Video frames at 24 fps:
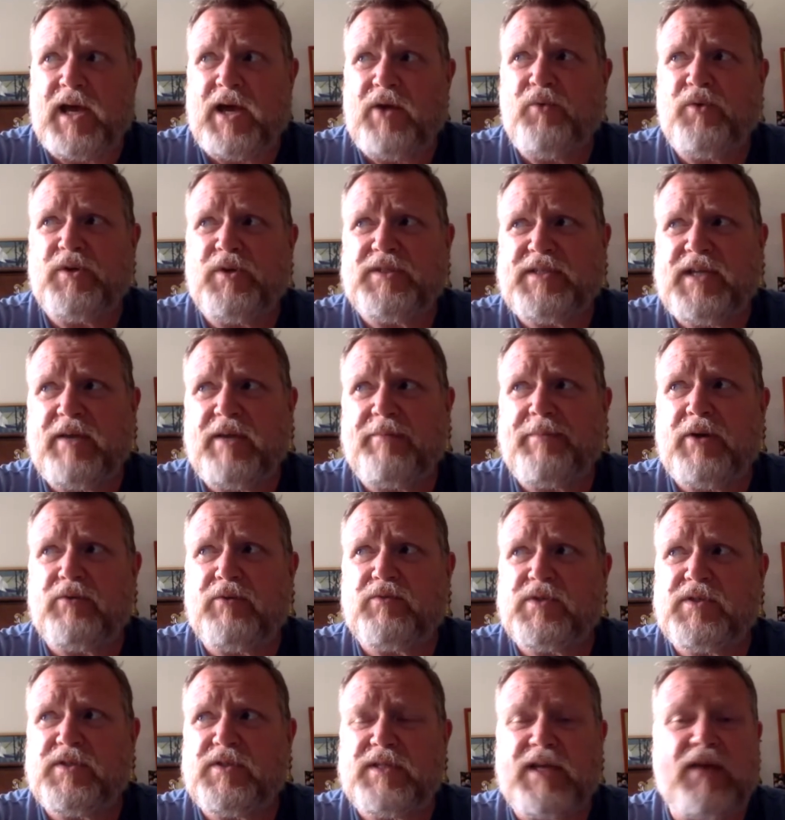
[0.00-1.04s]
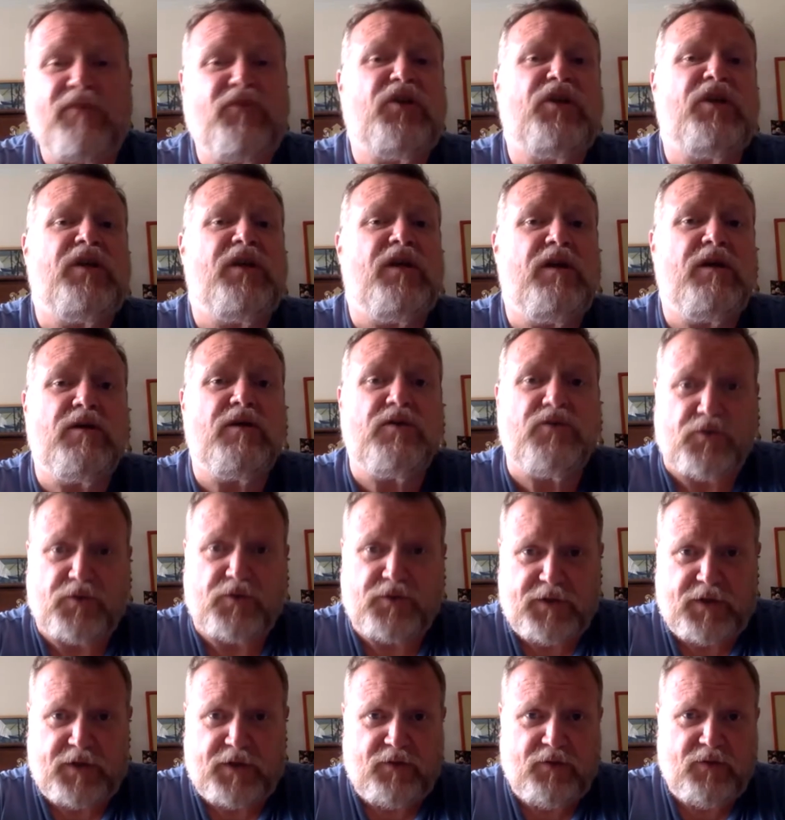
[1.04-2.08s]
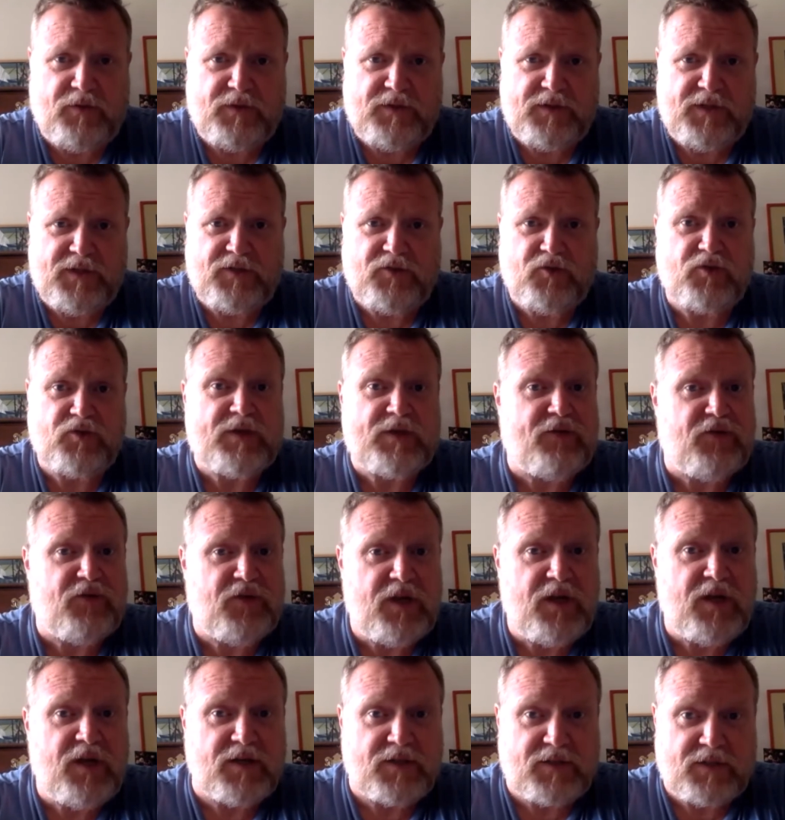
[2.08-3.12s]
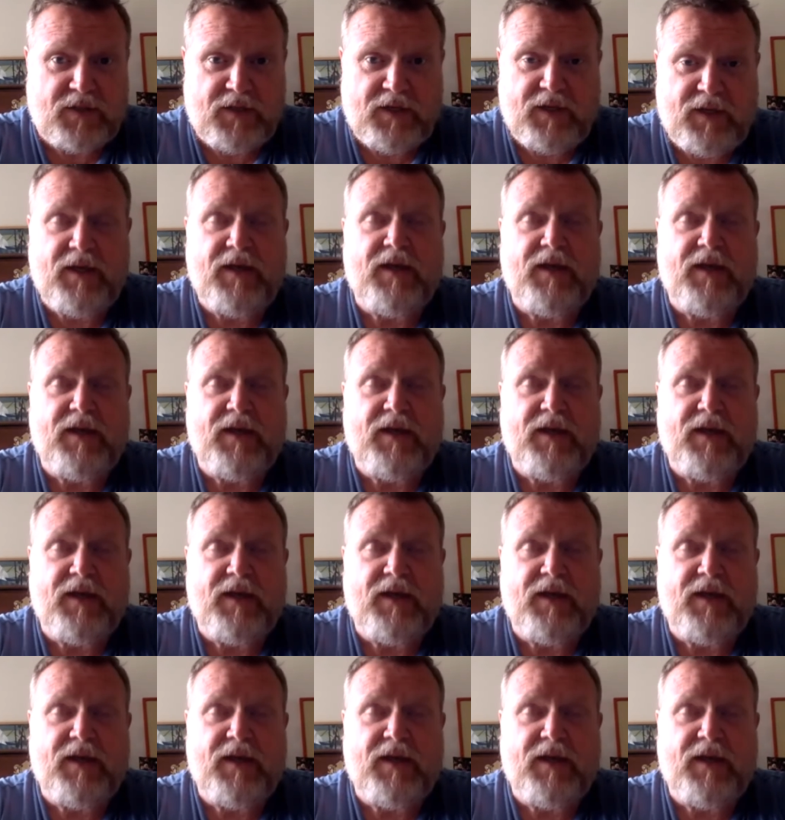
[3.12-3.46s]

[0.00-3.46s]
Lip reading: I want to say, about 7 years or so, 6 or 7 years.